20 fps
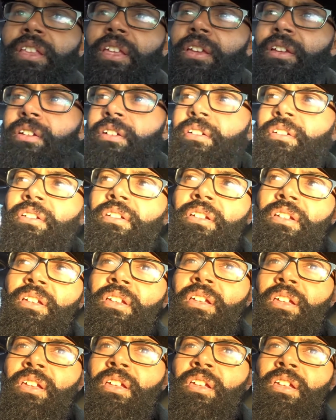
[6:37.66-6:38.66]
there
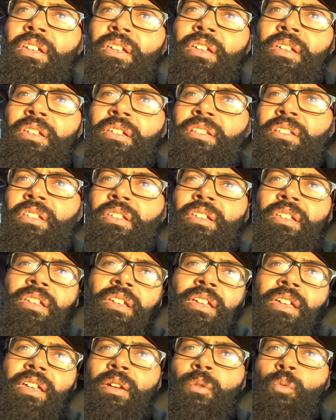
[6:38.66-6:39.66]

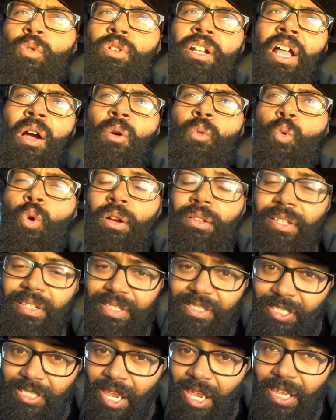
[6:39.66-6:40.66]
and what I want
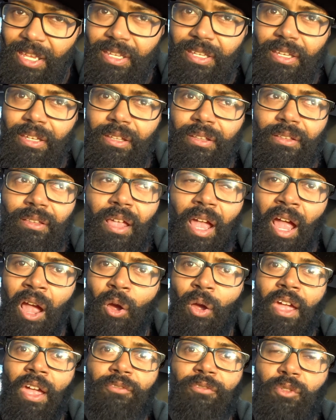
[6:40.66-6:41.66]
is taken,
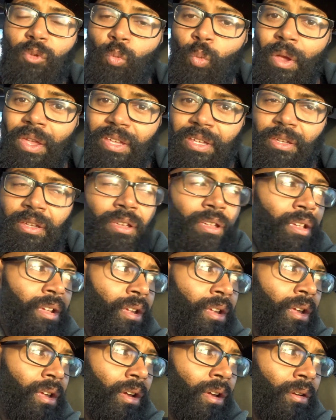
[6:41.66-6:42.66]
I have to wait.
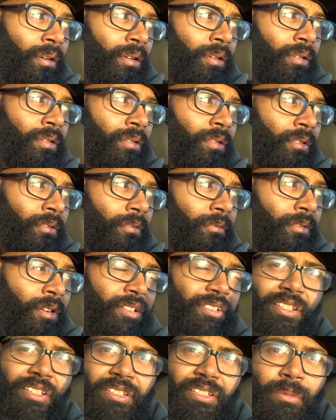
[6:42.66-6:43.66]

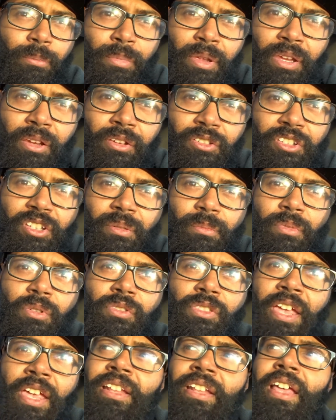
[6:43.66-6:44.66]
Versus the bigger
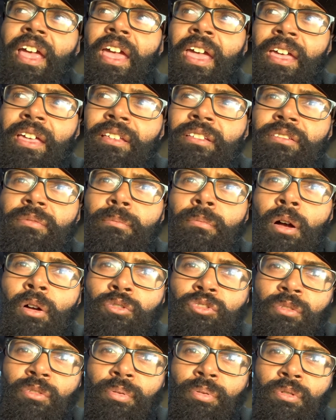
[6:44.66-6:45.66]
gym that has
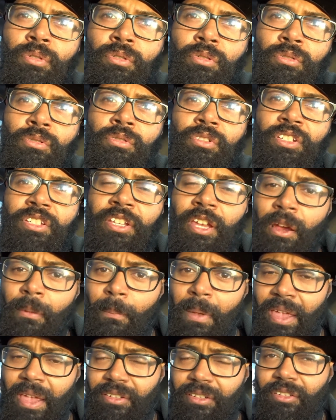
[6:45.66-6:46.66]
multiple
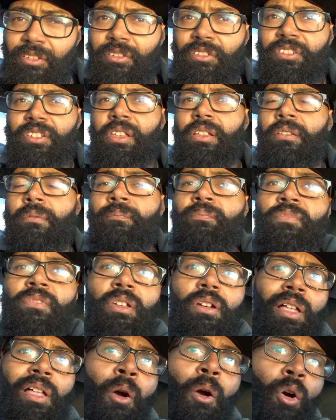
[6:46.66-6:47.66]
Stairmasters
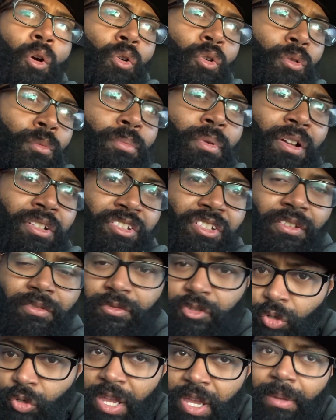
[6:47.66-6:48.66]
and a whole bunch of
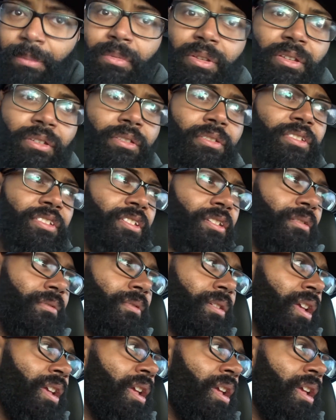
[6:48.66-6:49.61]
treadmills. So